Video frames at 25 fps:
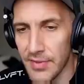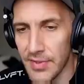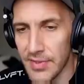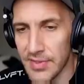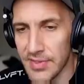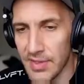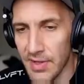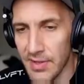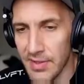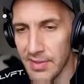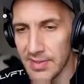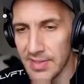The
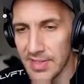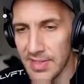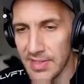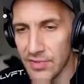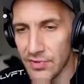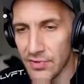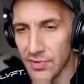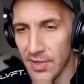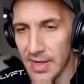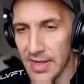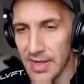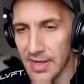song is a
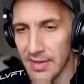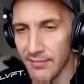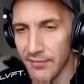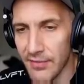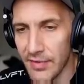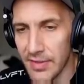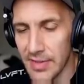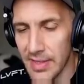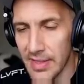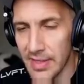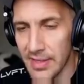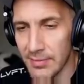
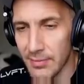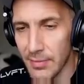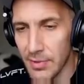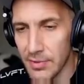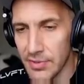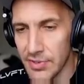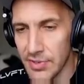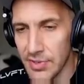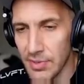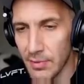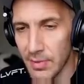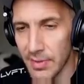triumphant and
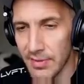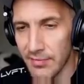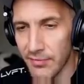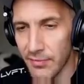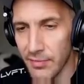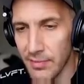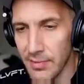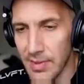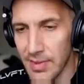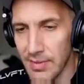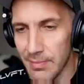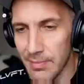emotional one
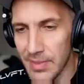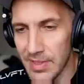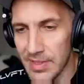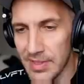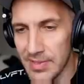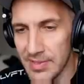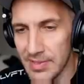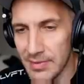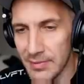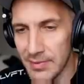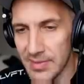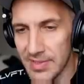for me
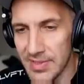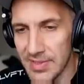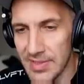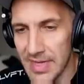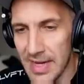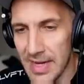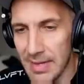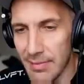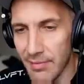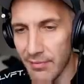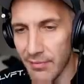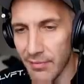because it was a
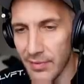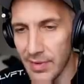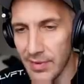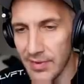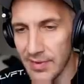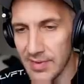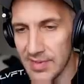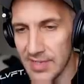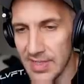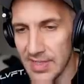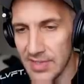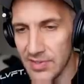time of
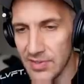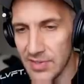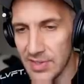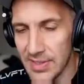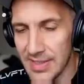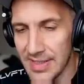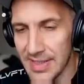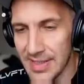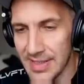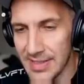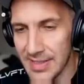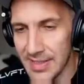realization to
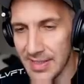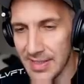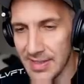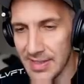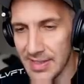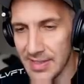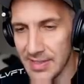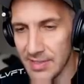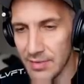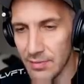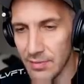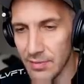kick the
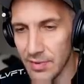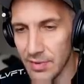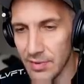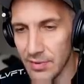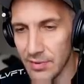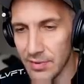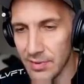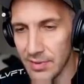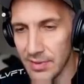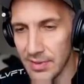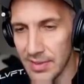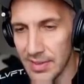things that were no
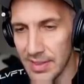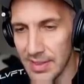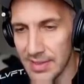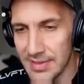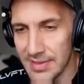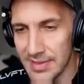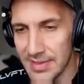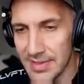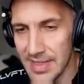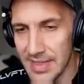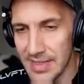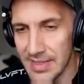good and
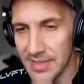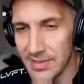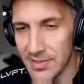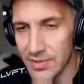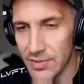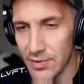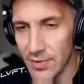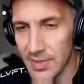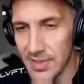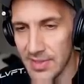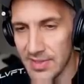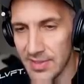to take the
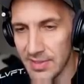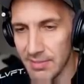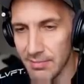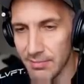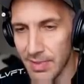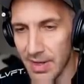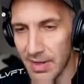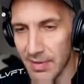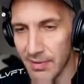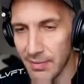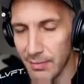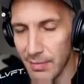choice in
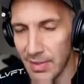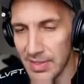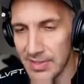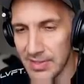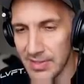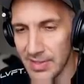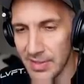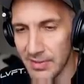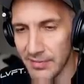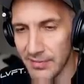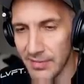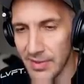bettering
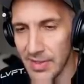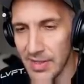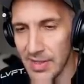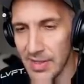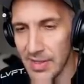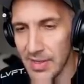myself.